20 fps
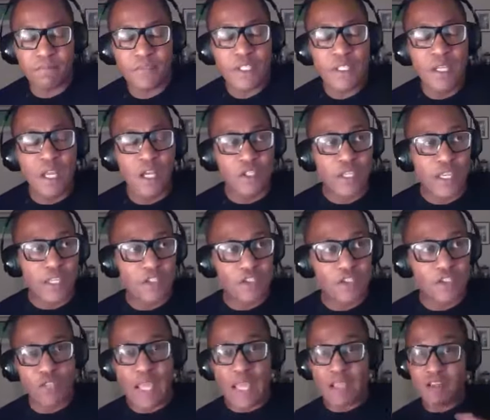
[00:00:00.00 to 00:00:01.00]
Okay, so
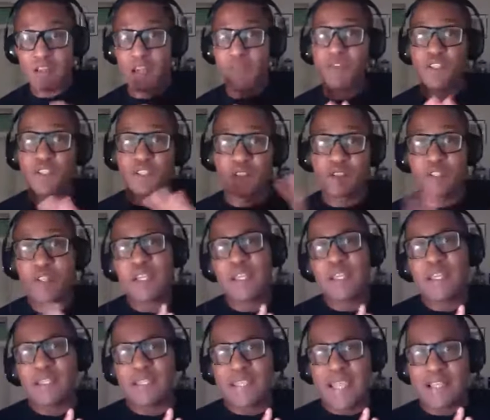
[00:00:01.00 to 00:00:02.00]
that covers
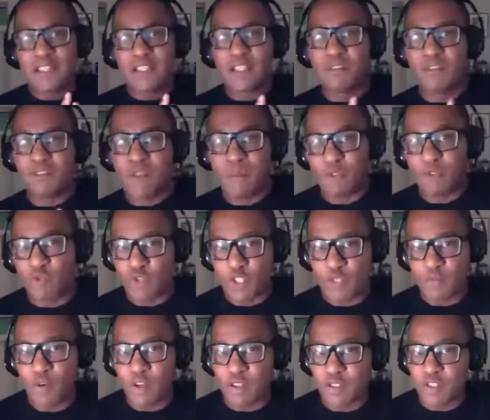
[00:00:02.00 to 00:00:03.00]
the anti-inflammatory
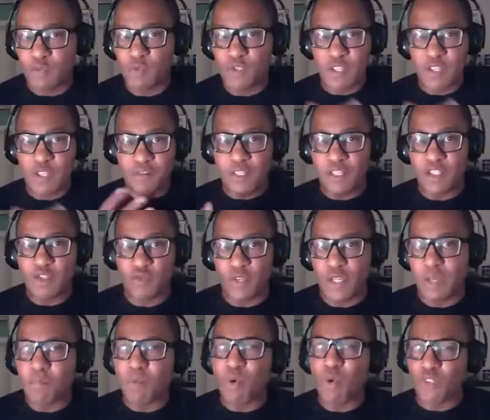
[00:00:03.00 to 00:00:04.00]
response, which I think is really
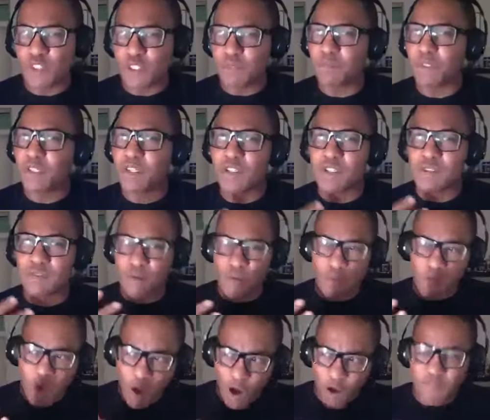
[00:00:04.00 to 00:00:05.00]
important because
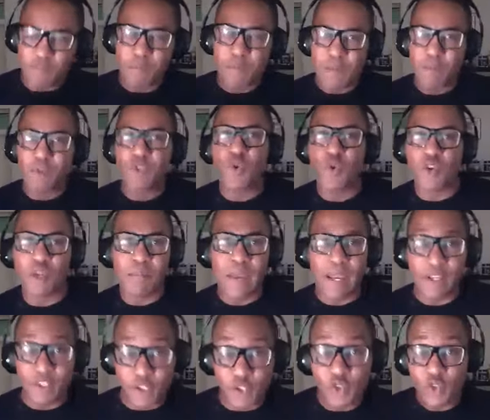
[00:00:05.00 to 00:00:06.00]
often people talk about
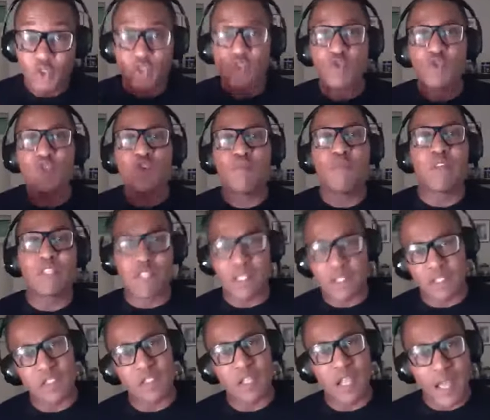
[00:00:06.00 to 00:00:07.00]
you can do too much
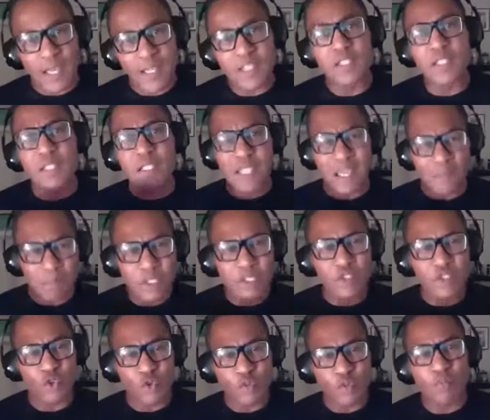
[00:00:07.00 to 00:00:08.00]
exercise and it can
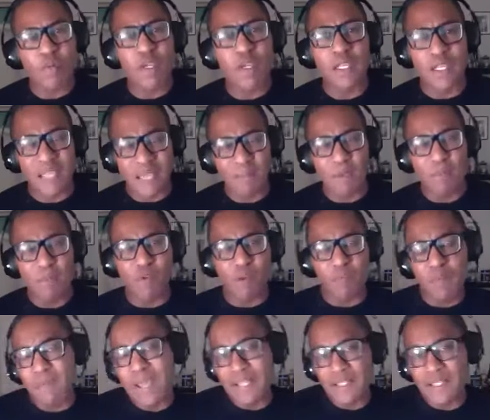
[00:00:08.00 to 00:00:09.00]
be
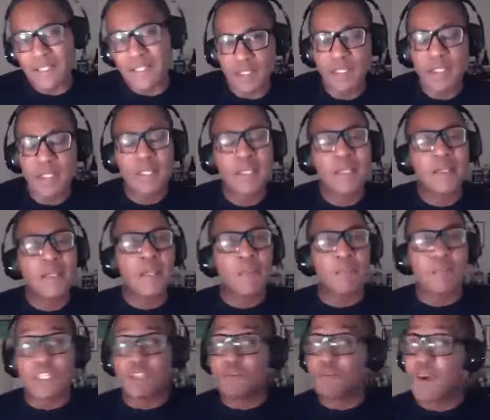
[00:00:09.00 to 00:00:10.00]
problematic, but it's
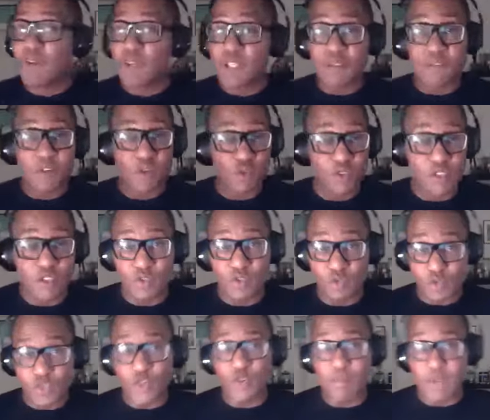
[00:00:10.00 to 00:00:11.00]
very difficult to do
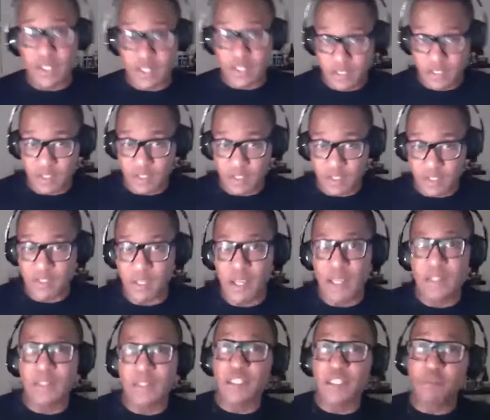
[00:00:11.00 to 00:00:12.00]
too much exercise,
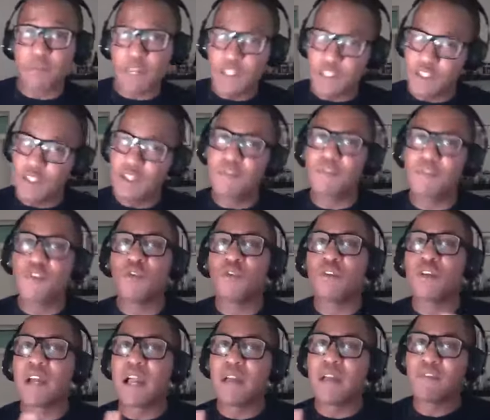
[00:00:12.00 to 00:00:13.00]
especially if you
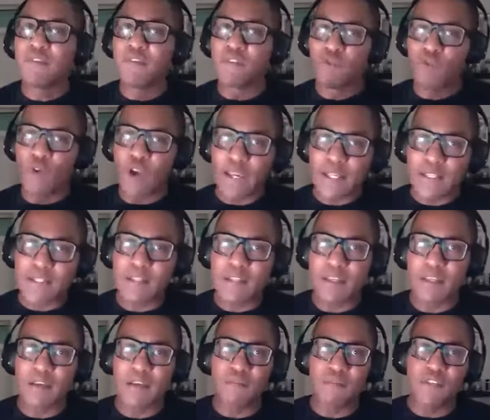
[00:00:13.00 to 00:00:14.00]
have a variety of
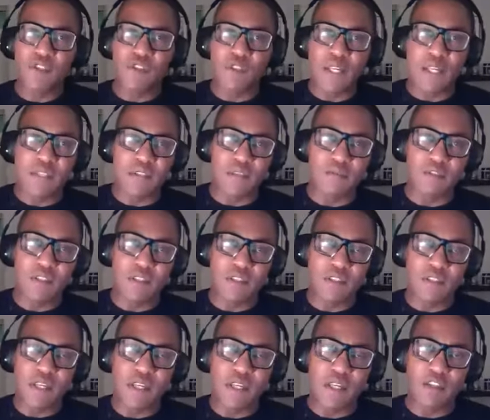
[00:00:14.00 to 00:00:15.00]
physical activities
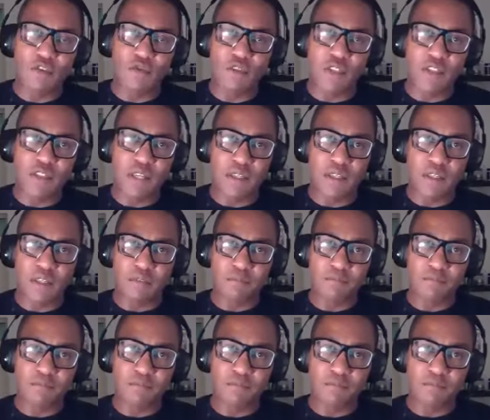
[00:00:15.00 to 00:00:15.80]
that you're undertaking.